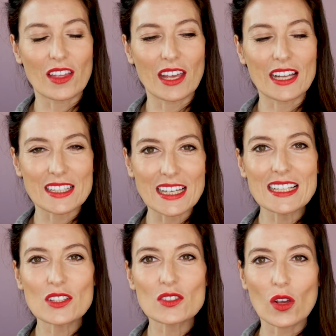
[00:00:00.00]
it
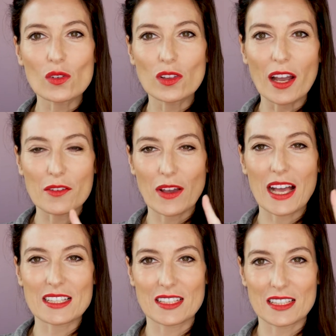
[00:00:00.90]
is as though life
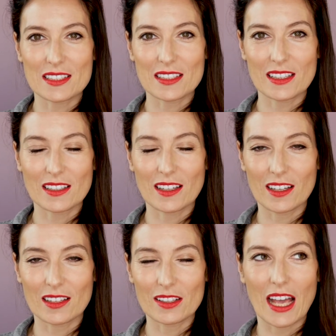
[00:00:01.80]
has this, uh,
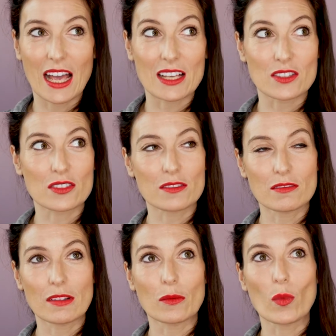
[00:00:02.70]
as
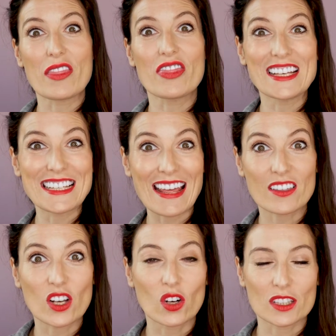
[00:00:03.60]
with the
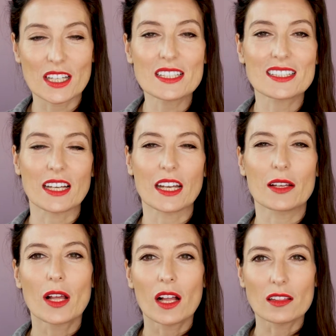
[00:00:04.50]
death card
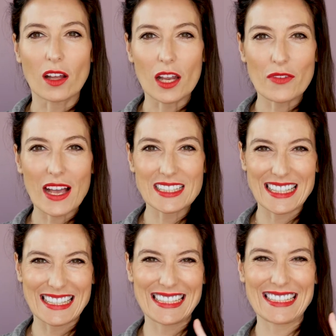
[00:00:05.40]
yesterday, life has
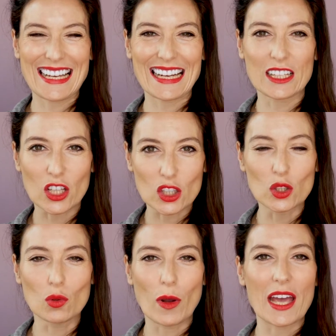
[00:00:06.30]
this
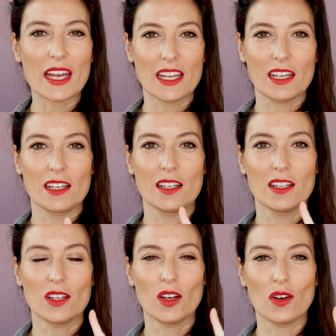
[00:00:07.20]
cyclical way
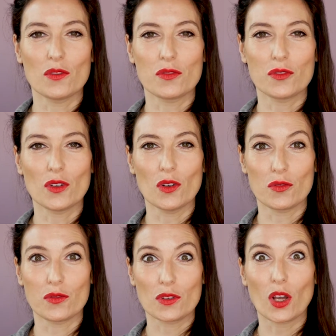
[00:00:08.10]
of
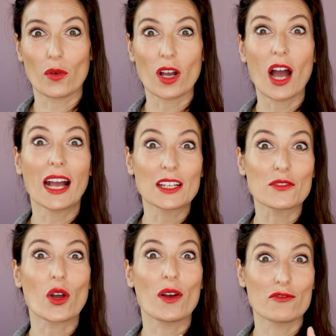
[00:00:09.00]
of kind
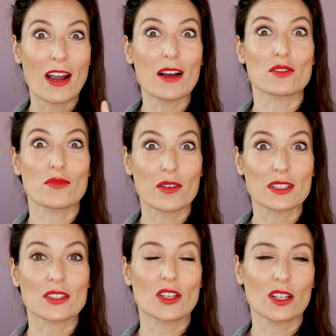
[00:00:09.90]
of going round and round
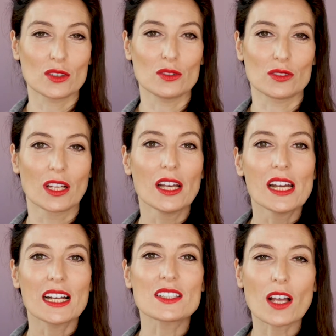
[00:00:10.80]
in circles.
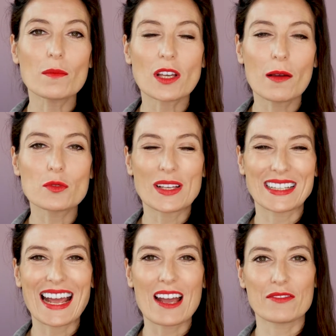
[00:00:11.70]
And sometimes we
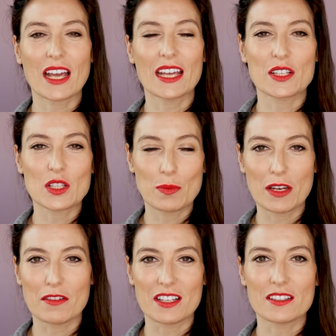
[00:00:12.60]
can have that
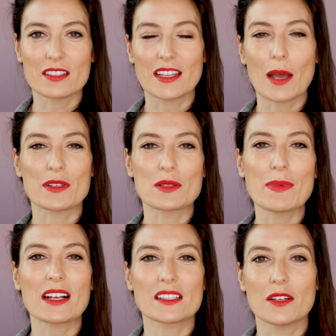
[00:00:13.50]
experience and that
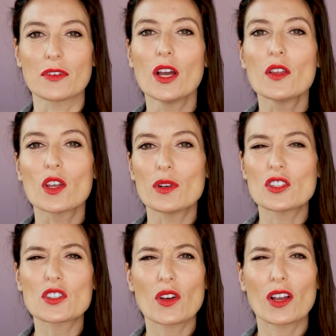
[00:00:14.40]
perspective that we're
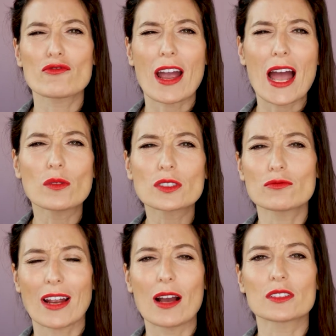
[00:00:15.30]
just going round
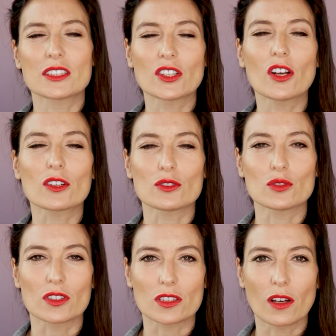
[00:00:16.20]
and round in circles
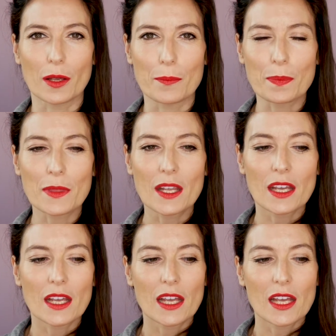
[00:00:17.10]
all the time.
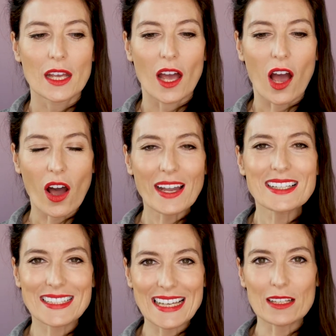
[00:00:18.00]
I
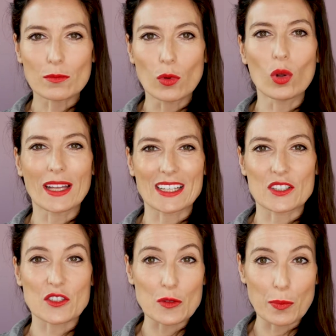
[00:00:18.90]
see it more like a
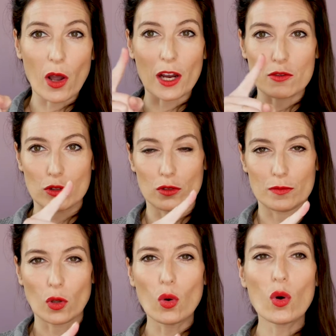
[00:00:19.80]
spiral
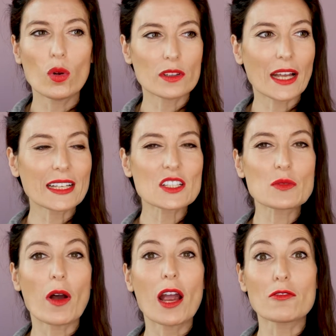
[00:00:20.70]
or like a
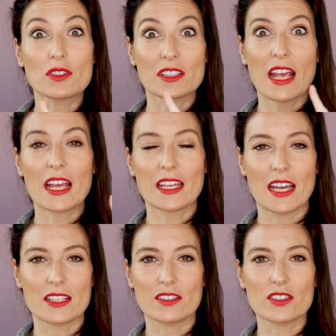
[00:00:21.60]
spiral
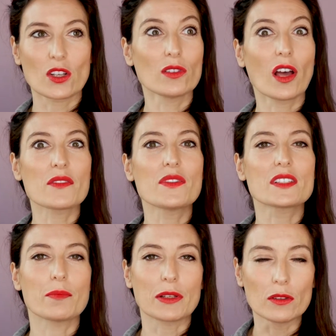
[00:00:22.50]
staircase and as though life
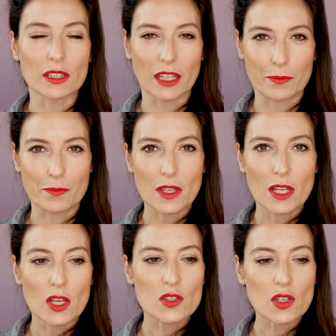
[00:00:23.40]
is a building.
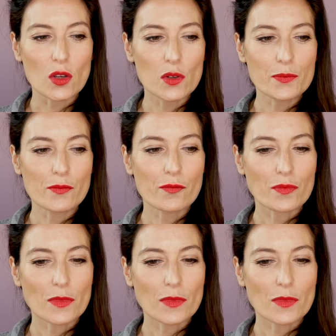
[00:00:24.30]
So